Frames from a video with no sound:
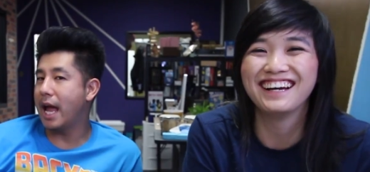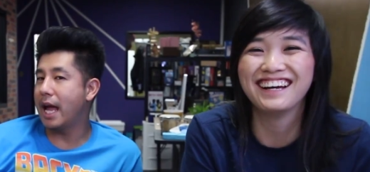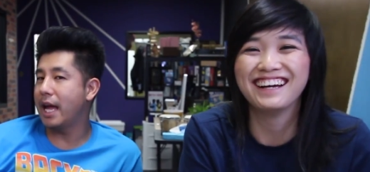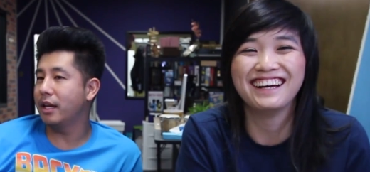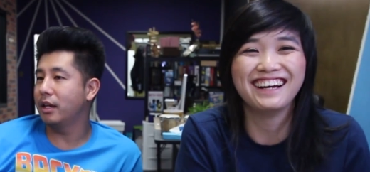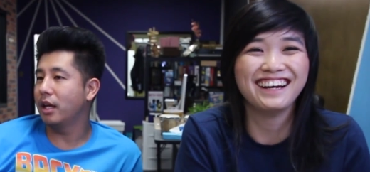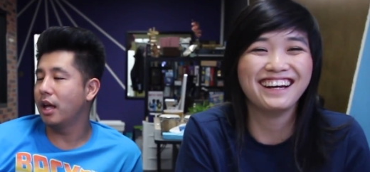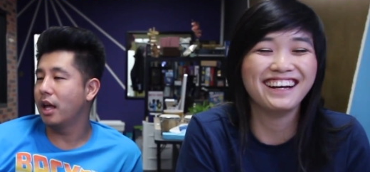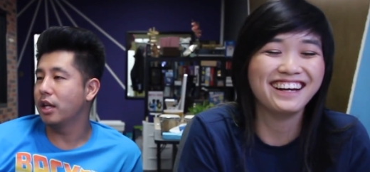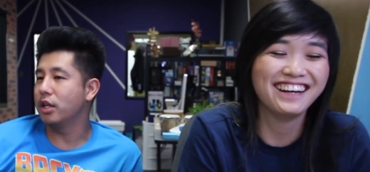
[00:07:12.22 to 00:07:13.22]
Speaker 1: And
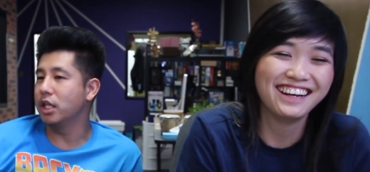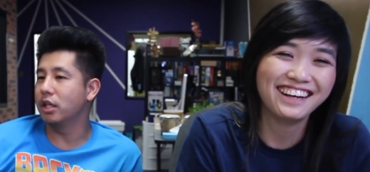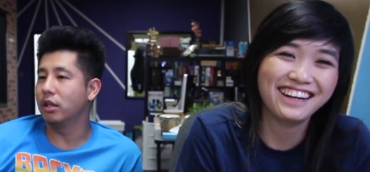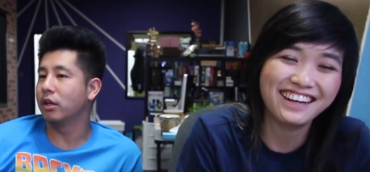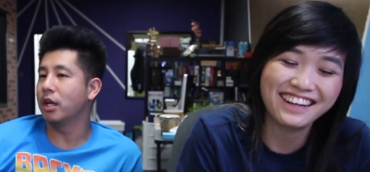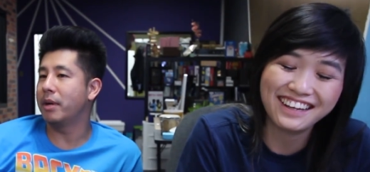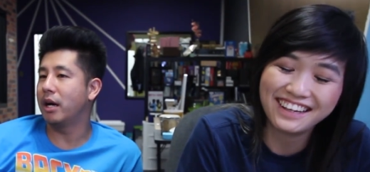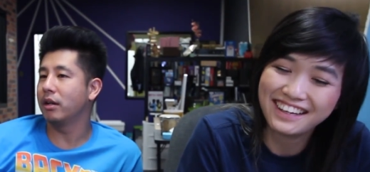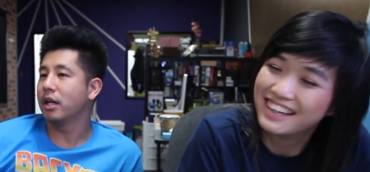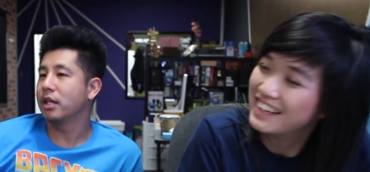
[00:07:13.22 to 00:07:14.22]
you need to learn
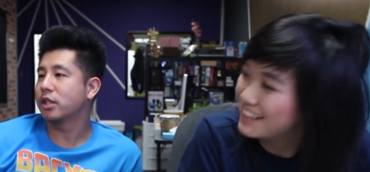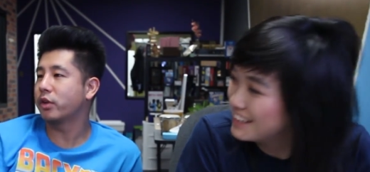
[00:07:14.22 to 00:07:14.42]
about